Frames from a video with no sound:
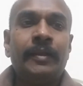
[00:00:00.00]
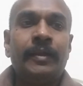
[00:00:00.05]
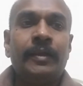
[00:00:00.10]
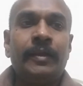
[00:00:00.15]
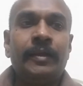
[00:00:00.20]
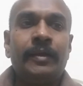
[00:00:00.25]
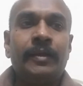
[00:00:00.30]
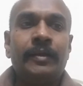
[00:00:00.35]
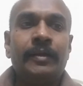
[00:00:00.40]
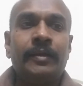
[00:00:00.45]

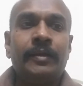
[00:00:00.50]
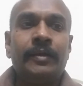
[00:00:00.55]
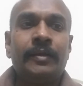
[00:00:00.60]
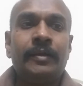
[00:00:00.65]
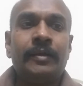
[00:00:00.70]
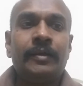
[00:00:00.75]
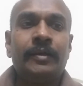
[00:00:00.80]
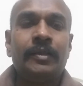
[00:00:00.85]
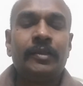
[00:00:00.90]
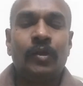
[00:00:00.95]

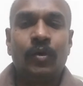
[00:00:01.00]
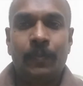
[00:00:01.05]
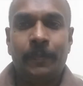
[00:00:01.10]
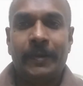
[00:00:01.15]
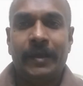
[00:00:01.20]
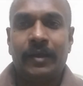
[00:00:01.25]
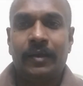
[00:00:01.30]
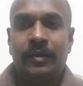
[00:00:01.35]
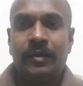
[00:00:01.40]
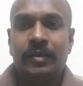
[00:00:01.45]
the
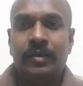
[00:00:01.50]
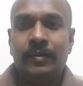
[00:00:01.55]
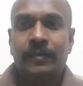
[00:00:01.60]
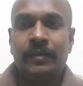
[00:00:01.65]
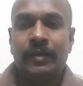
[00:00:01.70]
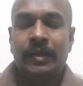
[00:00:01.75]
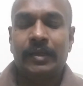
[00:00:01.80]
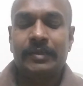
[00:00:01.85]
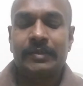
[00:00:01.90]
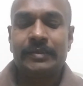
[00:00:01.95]
OPEC
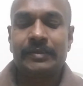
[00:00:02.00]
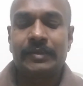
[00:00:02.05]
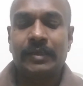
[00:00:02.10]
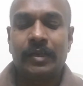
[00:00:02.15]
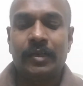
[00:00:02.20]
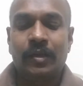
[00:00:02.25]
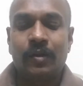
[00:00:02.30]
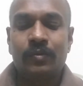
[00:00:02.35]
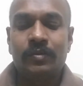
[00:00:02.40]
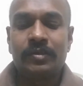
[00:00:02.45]
has
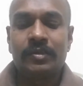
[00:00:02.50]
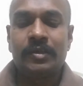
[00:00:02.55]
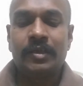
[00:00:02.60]
announced